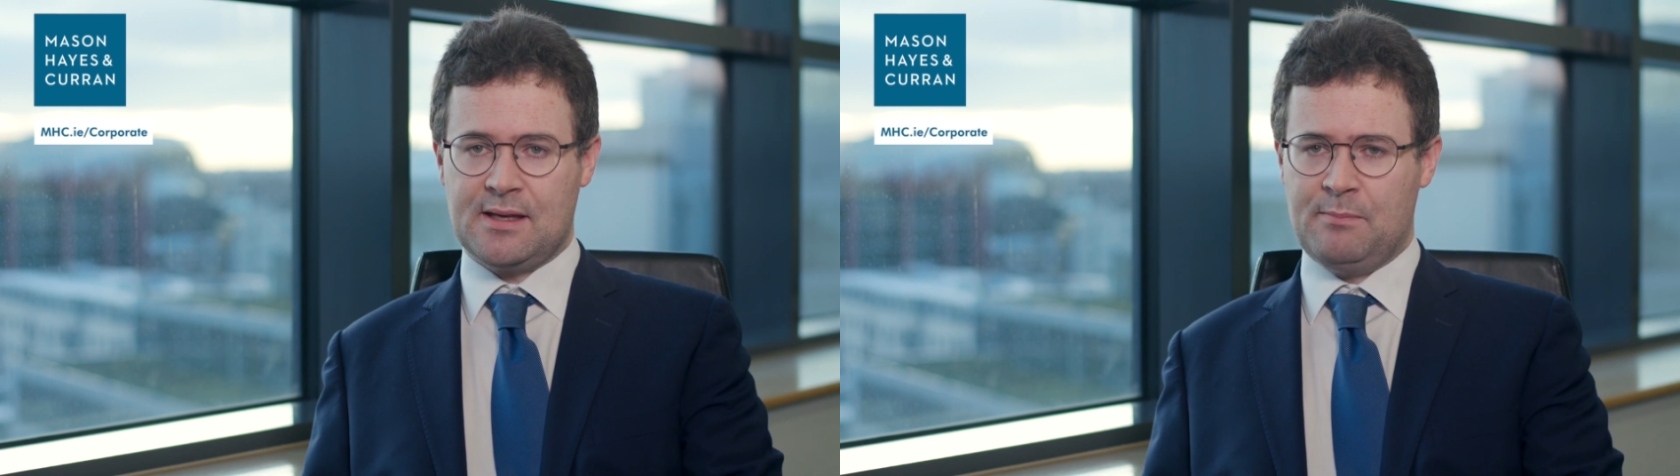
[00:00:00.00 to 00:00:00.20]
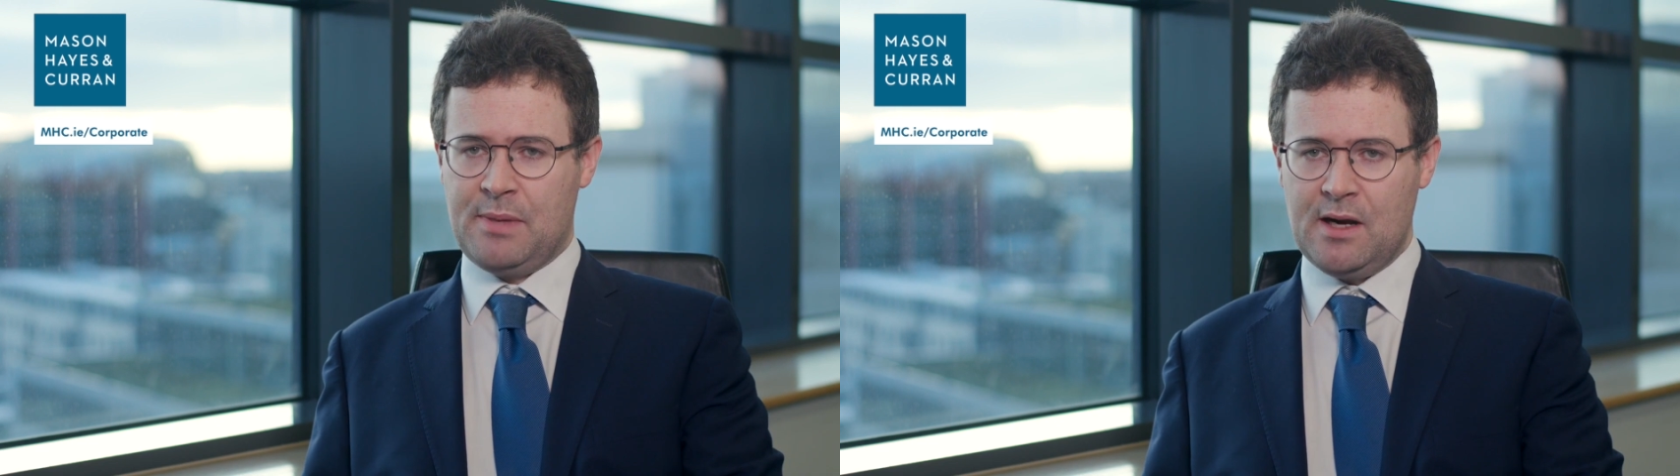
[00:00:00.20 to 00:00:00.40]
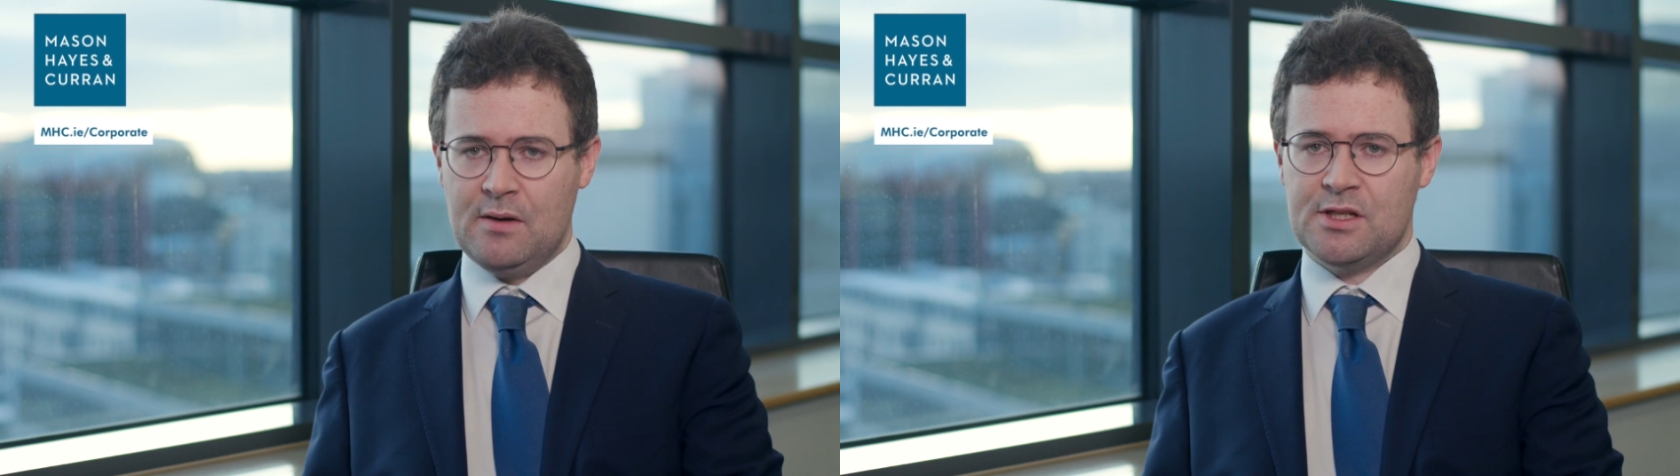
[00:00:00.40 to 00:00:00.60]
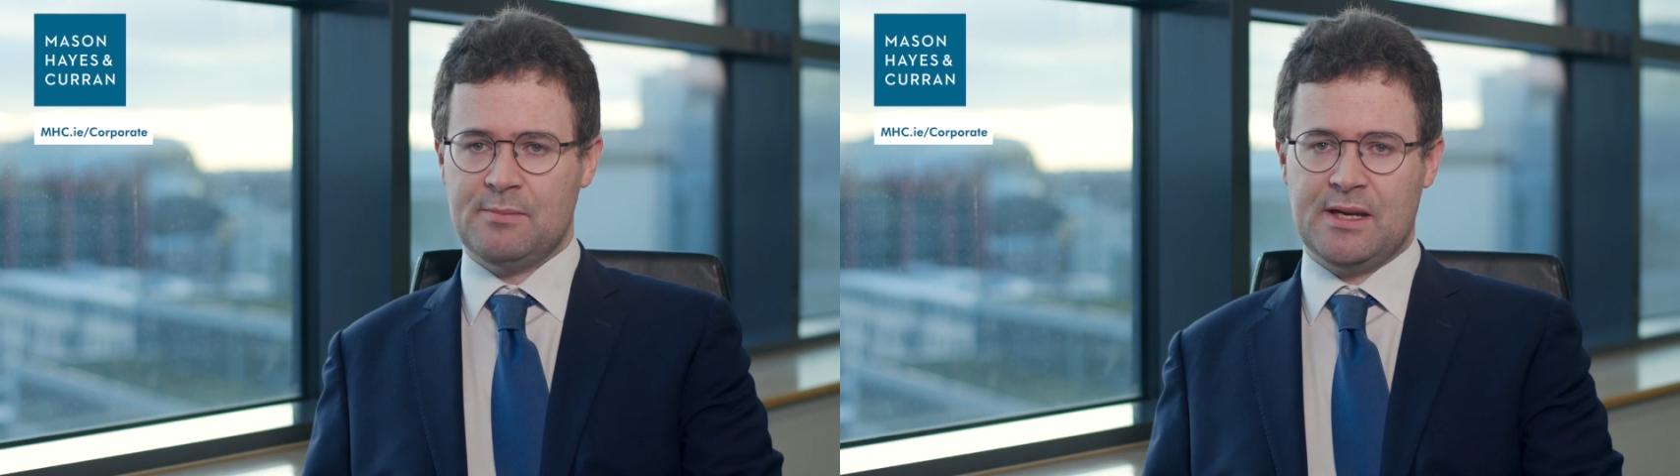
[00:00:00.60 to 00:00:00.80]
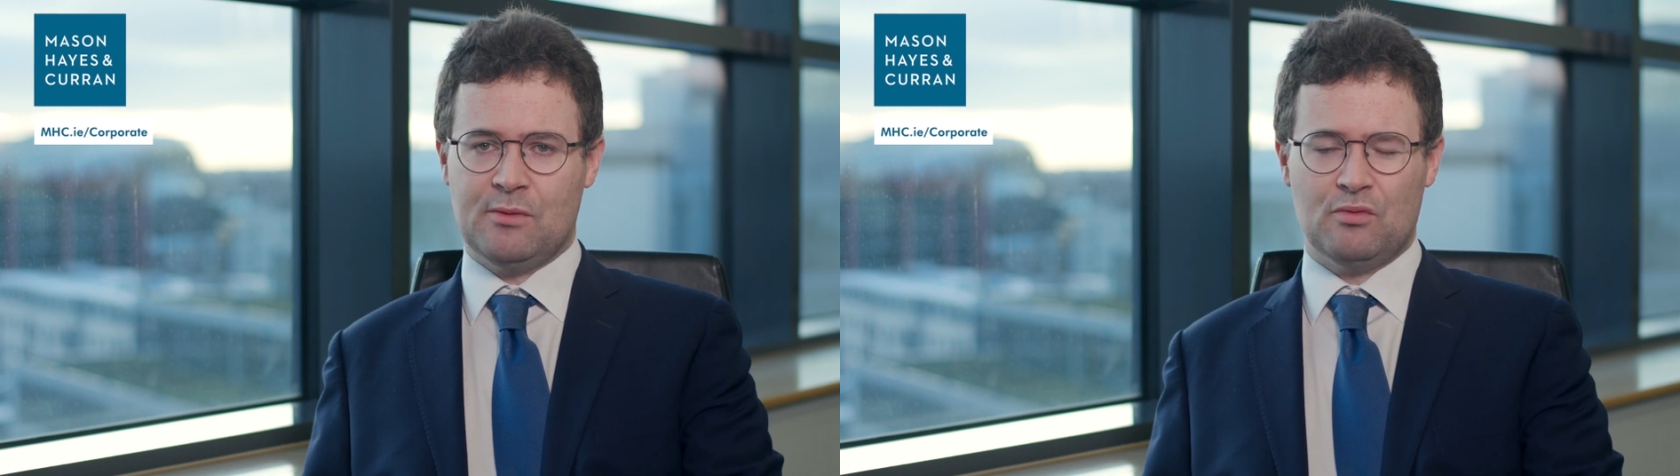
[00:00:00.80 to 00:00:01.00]
appeared to
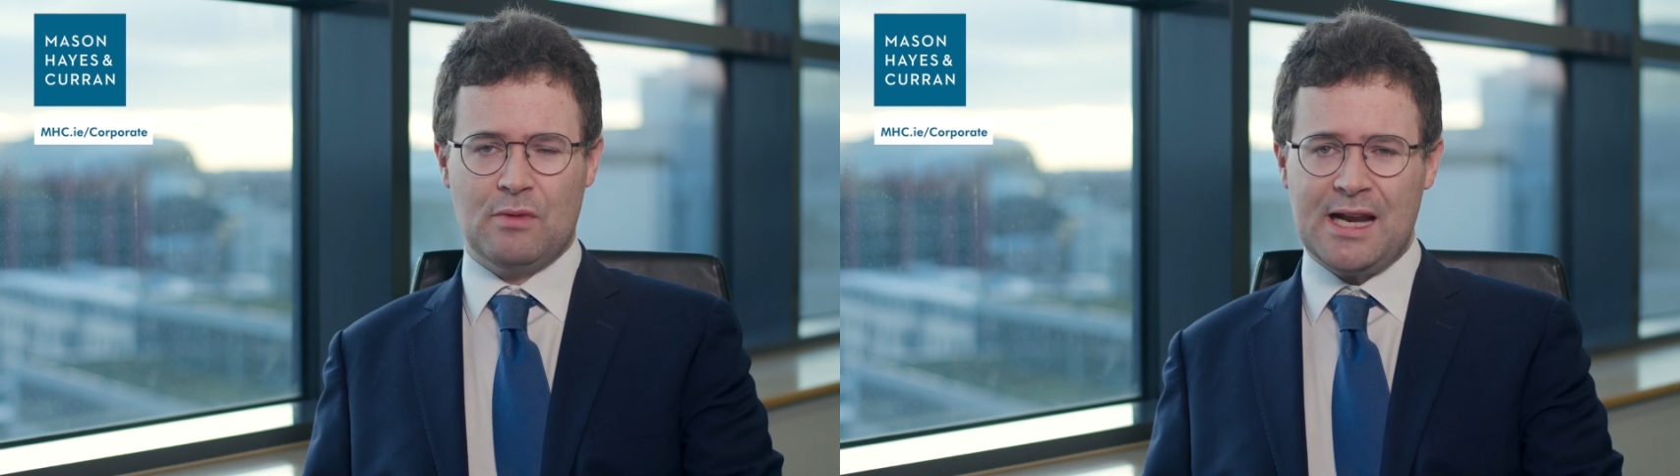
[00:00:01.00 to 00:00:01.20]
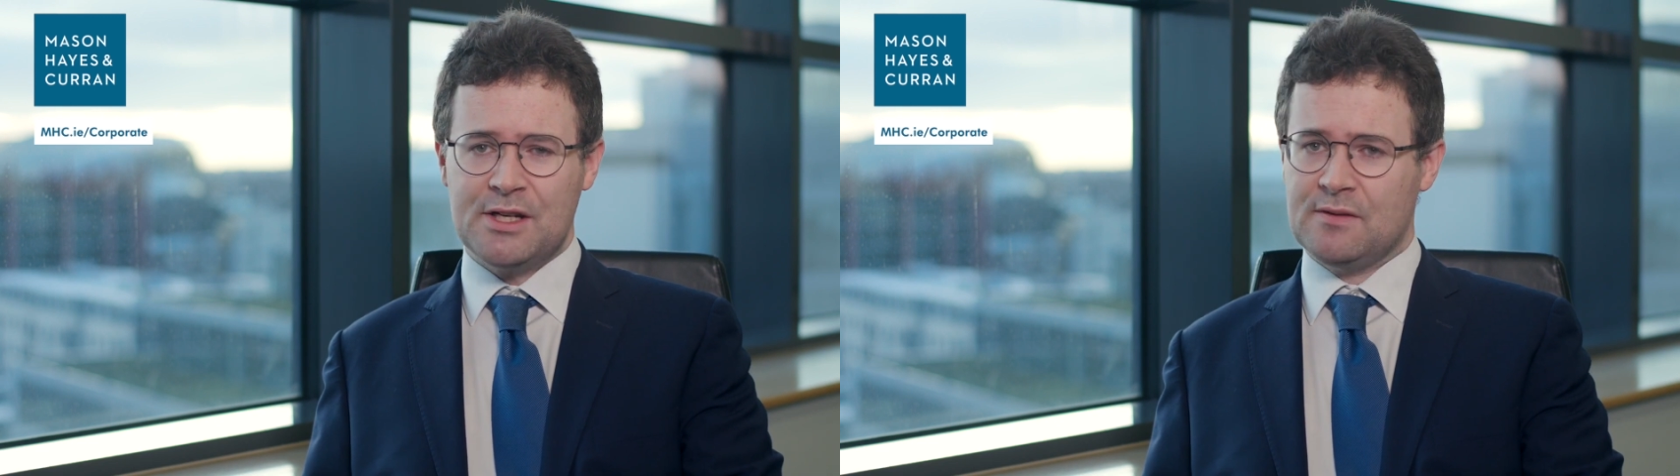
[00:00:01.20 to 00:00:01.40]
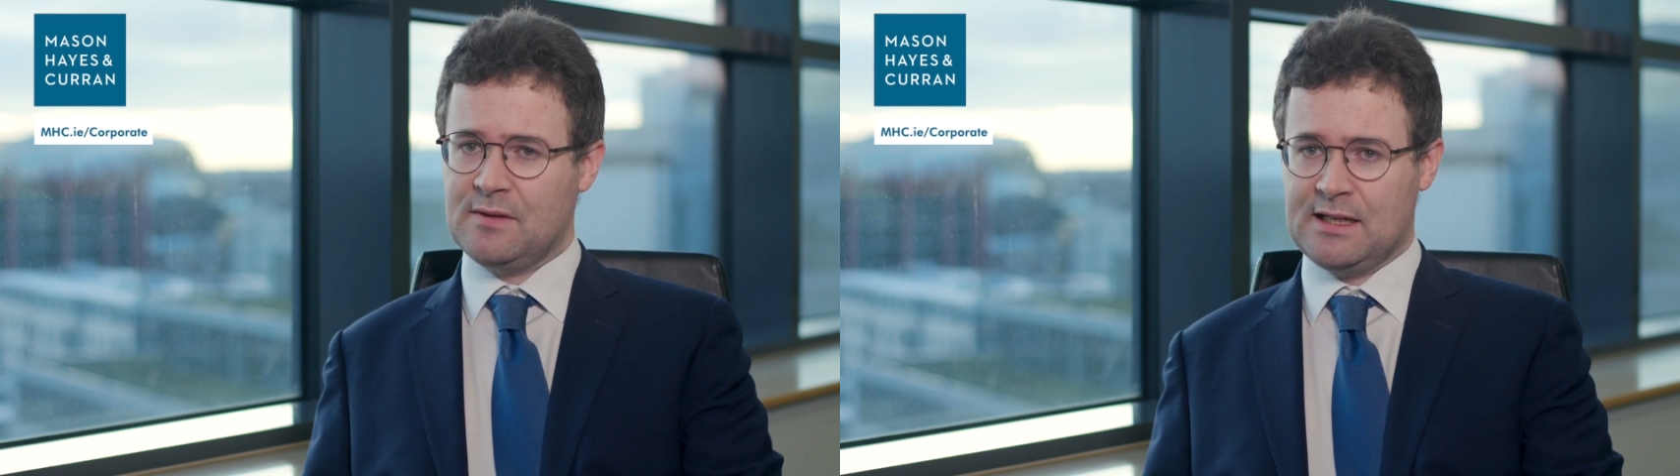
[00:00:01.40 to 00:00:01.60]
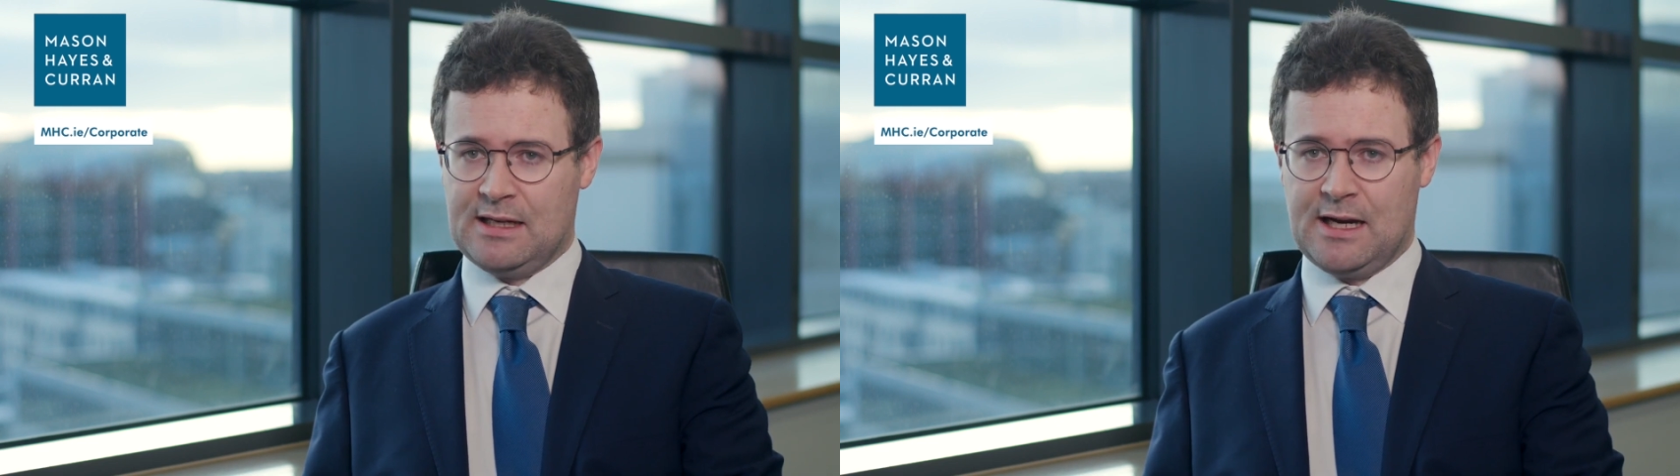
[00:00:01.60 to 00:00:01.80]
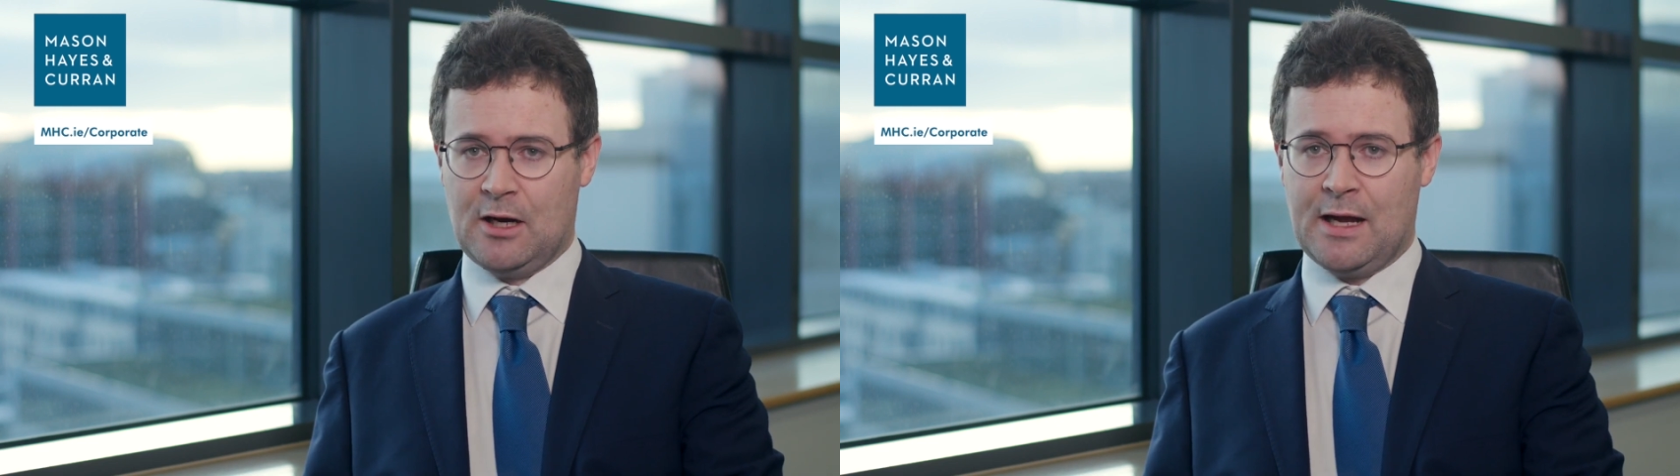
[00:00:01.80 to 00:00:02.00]
be relatively
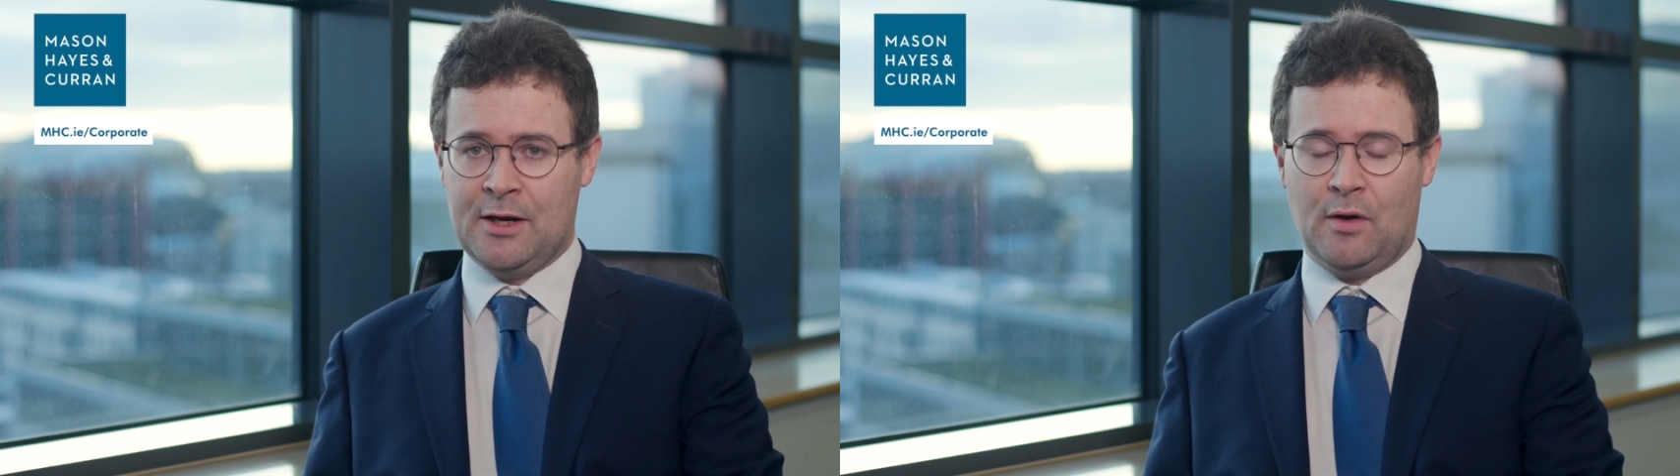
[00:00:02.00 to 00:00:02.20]
clear and